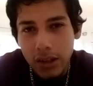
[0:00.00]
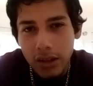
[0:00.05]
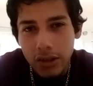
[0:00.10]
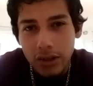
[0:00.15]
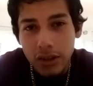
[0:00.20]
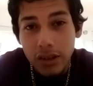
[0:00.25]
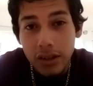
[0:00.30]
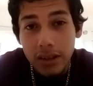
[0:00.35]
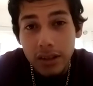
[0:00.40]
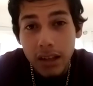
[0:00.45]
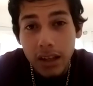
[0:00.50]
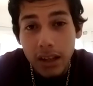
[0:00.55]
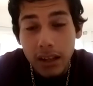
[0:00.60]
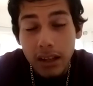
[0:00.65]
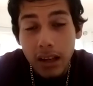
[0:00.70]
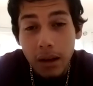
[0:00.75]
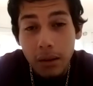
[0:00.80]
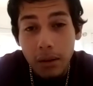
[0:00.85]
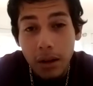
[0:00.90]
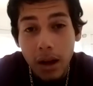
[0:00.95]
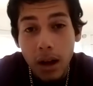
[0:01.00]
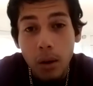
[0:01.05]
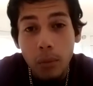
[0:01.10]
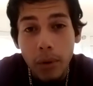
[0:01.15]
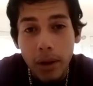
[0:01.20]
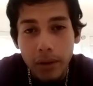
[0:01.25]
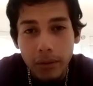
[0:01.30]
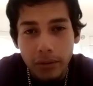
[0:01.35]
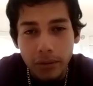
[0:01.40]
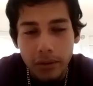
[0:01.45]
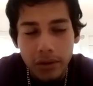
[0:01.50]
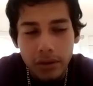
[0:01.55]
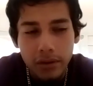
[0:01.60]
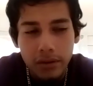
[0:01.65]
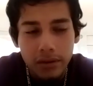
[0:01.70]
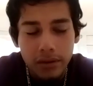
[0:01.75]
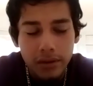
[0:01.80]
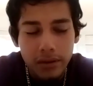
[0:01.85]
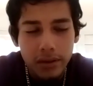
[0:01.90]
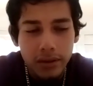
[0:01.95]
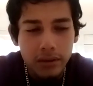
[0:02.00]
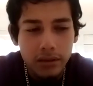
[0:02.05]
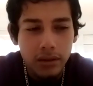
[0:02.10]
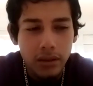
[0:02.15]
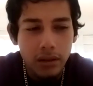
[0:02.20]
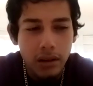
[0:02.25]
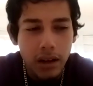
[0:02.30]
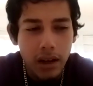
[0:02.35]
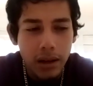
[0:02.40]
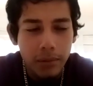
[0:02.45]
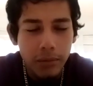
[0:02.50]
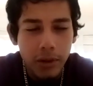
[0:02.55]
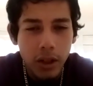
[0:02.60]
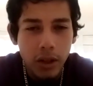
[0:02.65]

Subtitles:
She said, "I'll wait for you." So um,